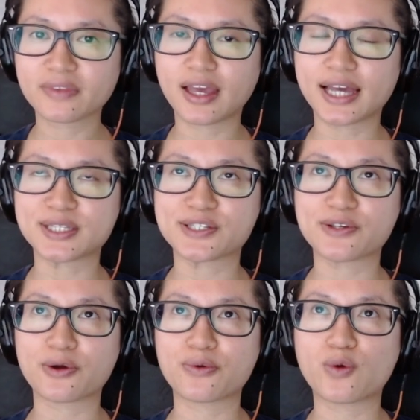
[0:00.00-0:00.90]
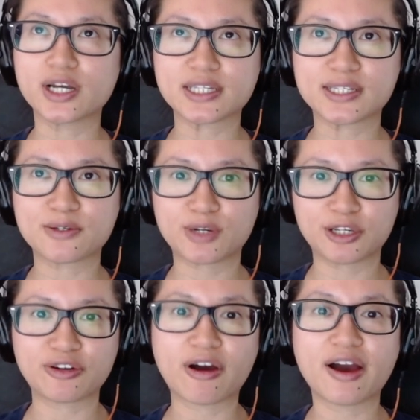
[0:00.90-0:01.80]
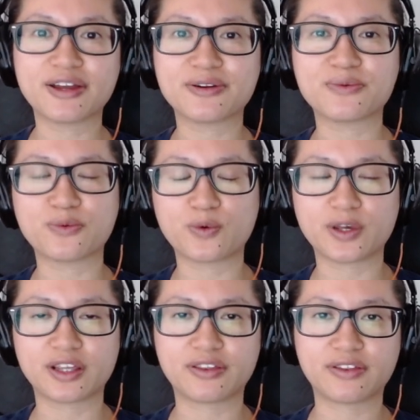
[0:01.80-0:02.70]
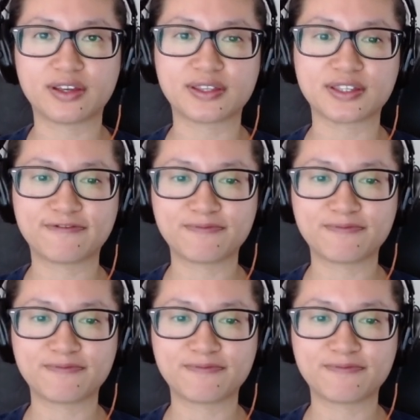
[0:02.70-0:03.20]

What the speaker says: And so once reunited with its